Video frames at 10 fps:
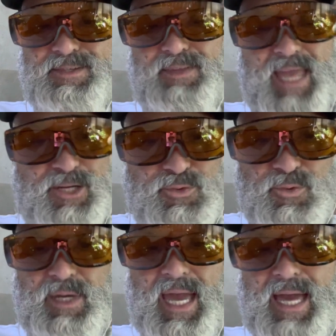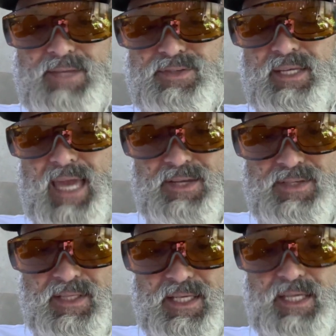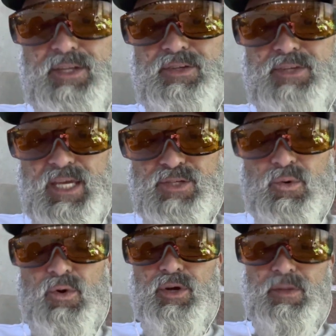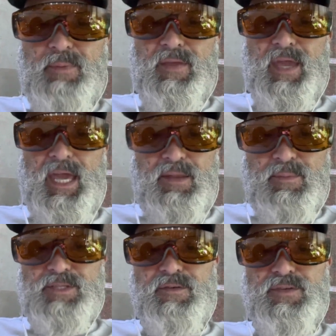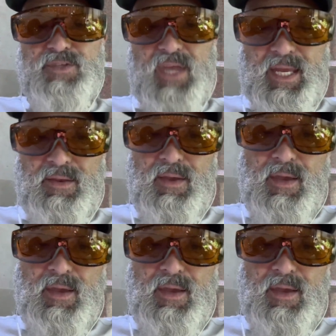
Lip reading: natural gas, gasoline, and diesel are going to be the enemies of the state.